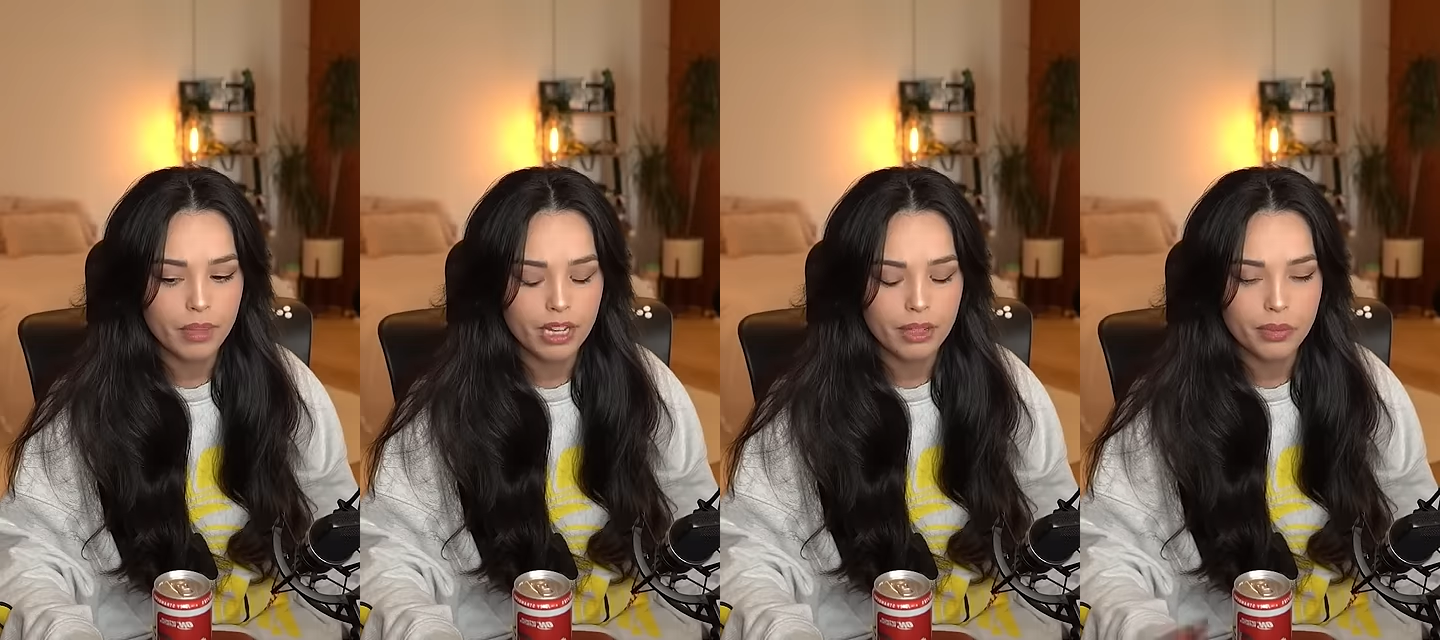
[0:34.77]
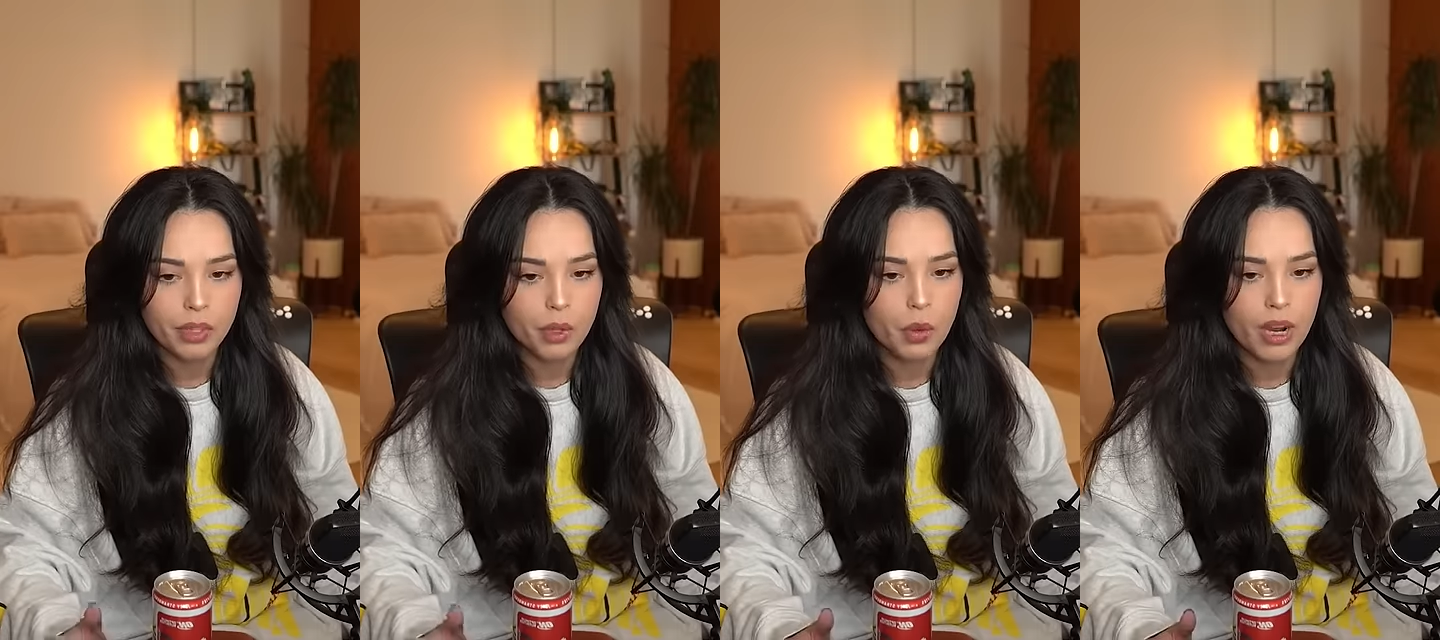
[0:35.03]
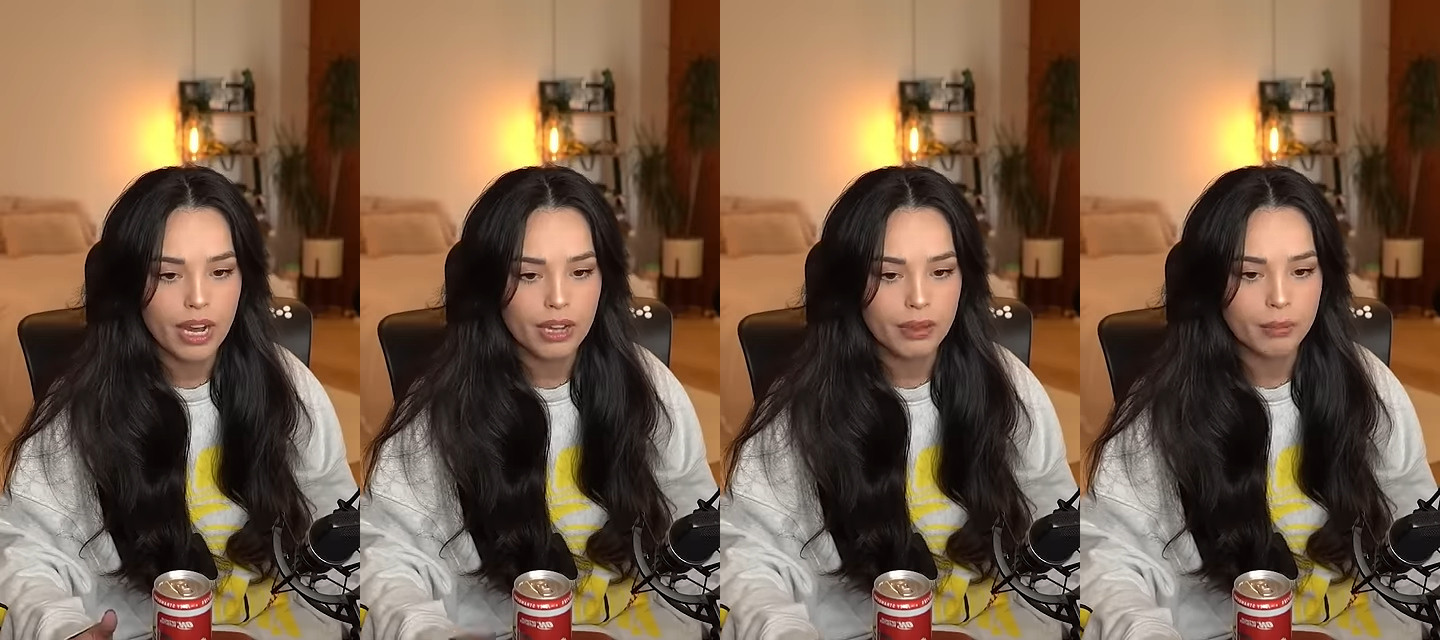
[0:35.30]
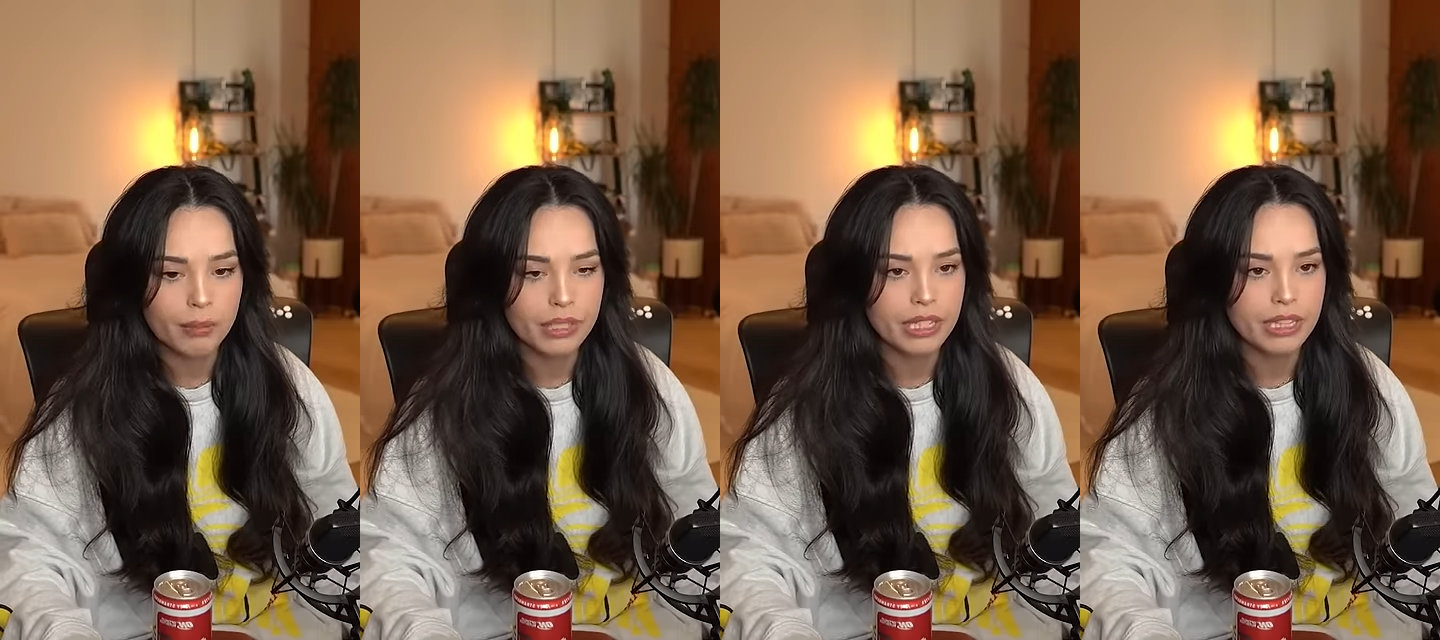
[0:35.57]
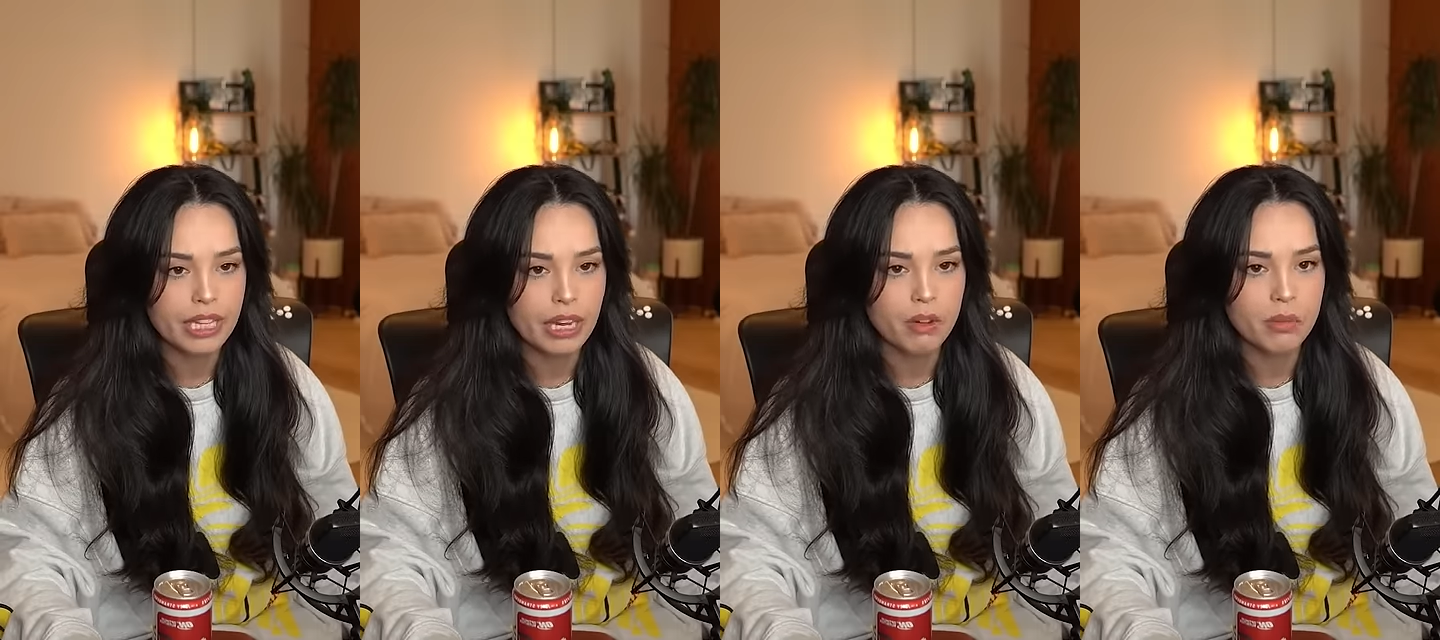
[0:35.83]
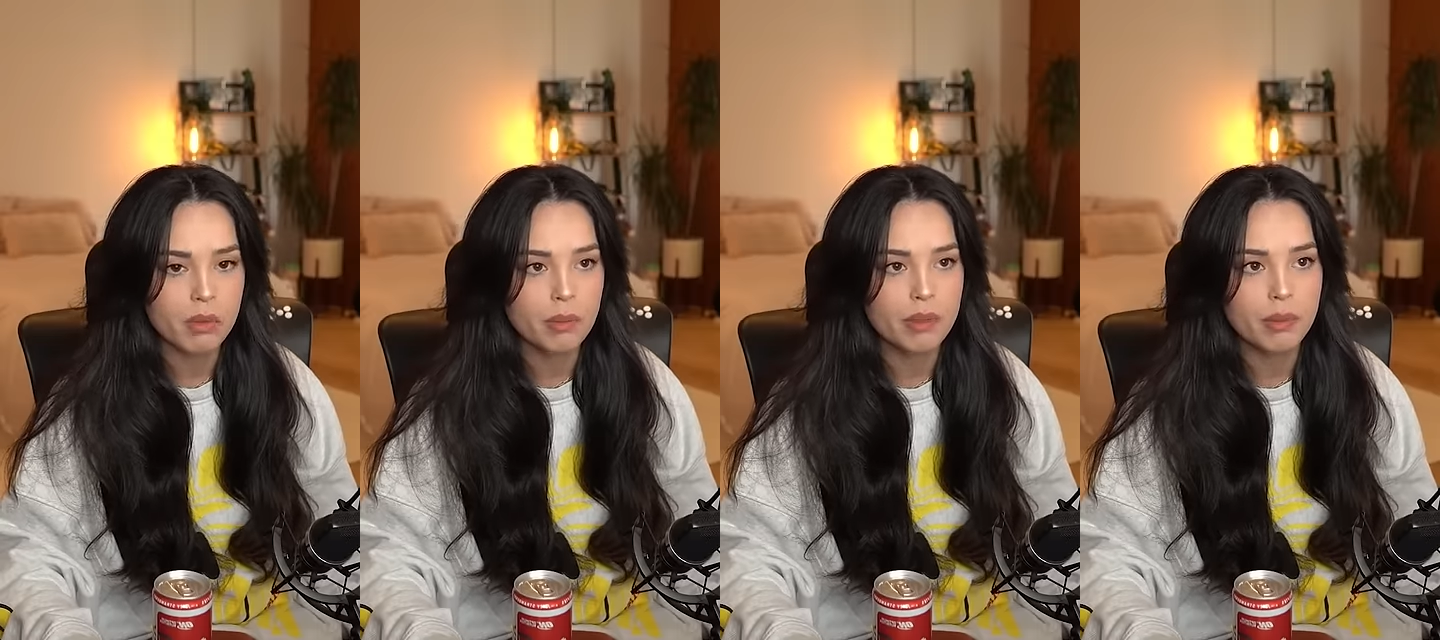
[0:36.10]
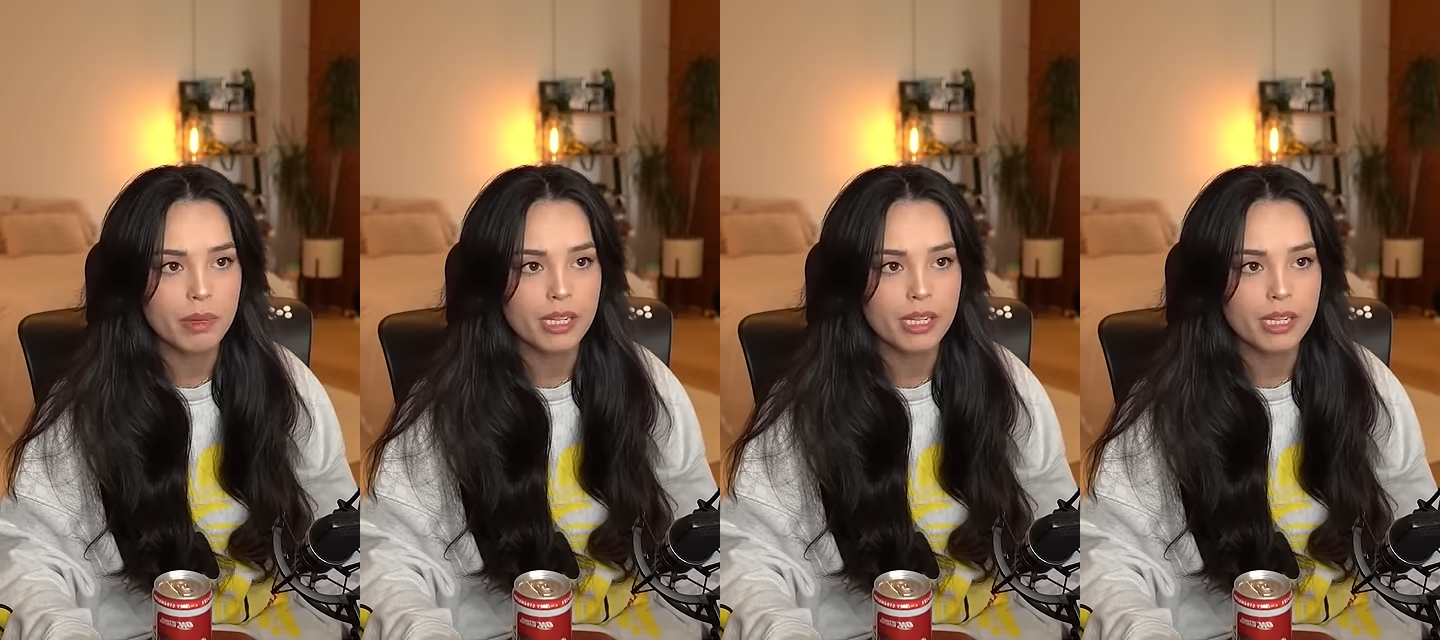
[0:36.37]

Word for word: I don't know why, but that was probably the